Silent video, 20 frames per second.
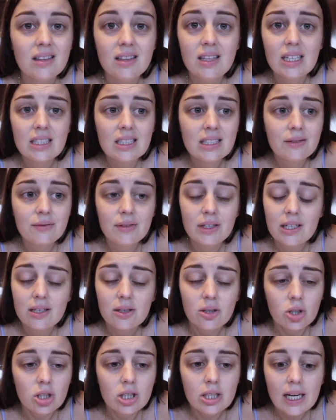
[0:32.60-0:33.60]
This
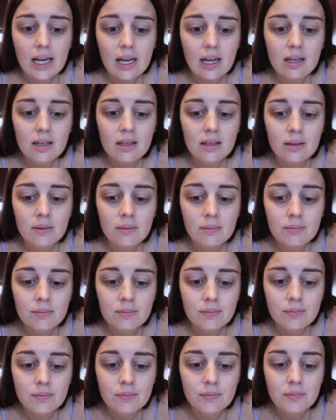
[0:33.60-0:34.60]
video today,
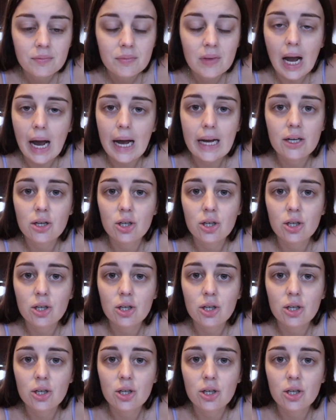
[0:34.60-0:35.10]
I